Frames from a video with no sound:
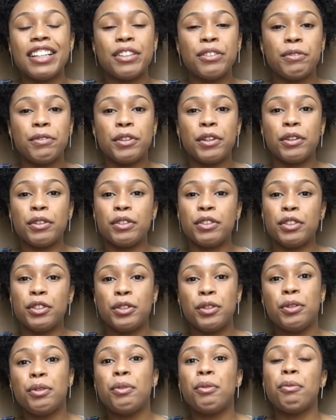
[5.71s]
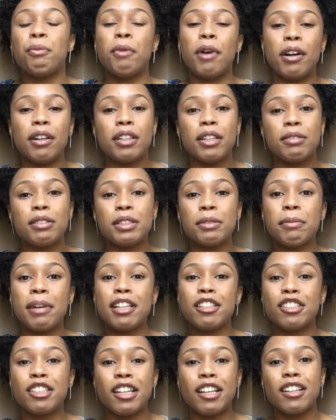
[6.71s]
If you're new, welcome to
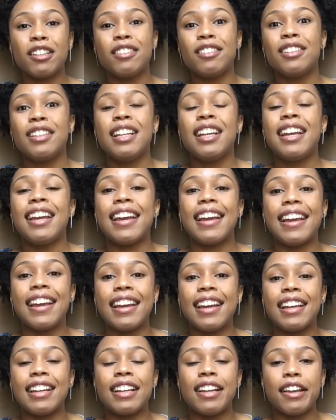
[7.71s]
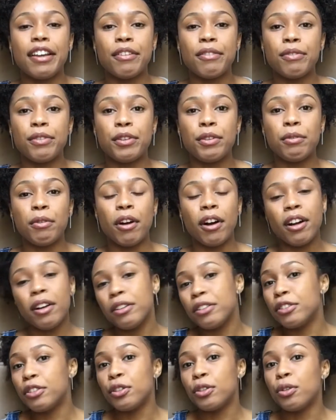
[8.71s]
my channel, and if you
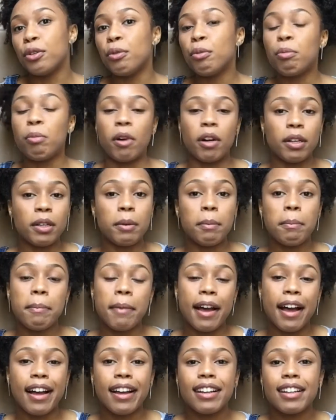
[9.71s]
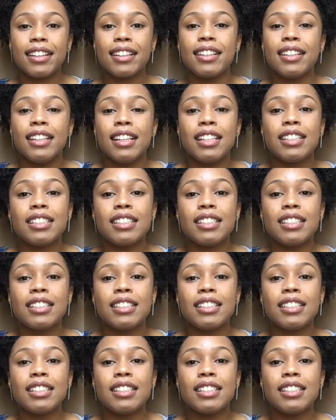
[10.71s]
aren't new, welcome back.